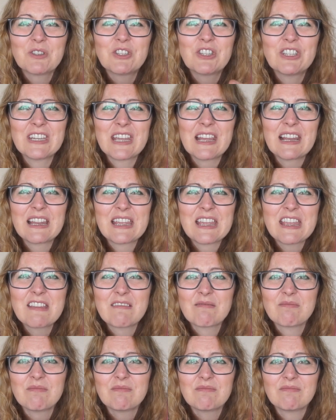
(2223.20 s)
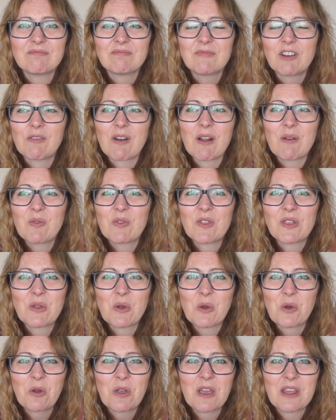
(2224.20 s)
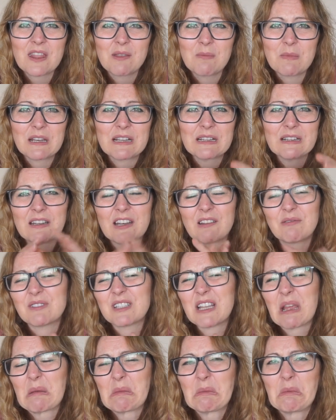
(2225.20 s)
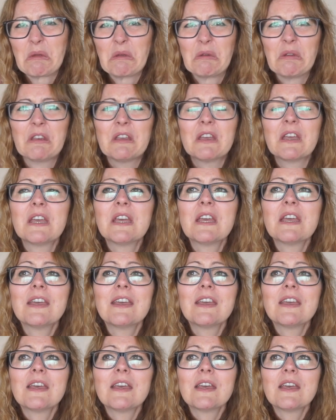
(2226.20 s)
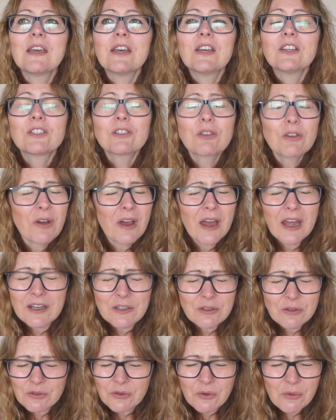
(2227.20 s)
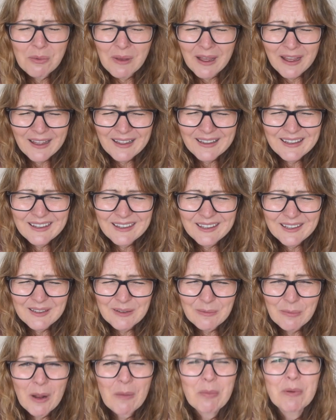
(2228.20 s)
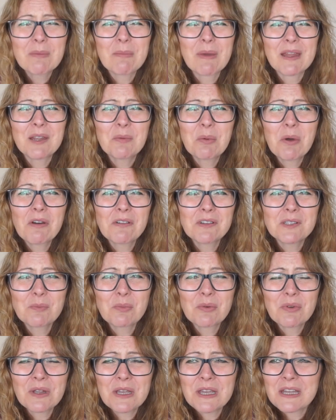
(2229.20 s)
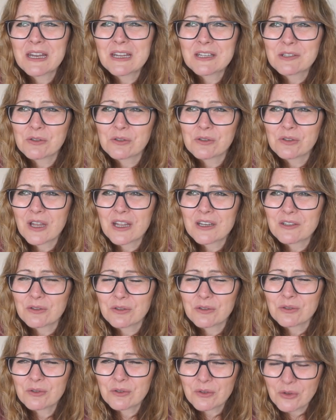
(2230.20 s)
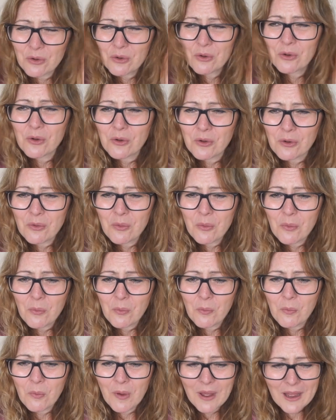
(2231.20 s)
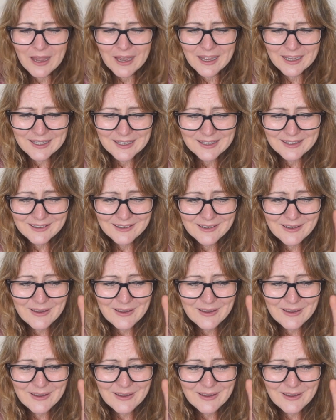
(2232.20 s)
jelly around the yolk in the middle and I was like, so I don't know why, probably menopause brain, I don't, I don't know why,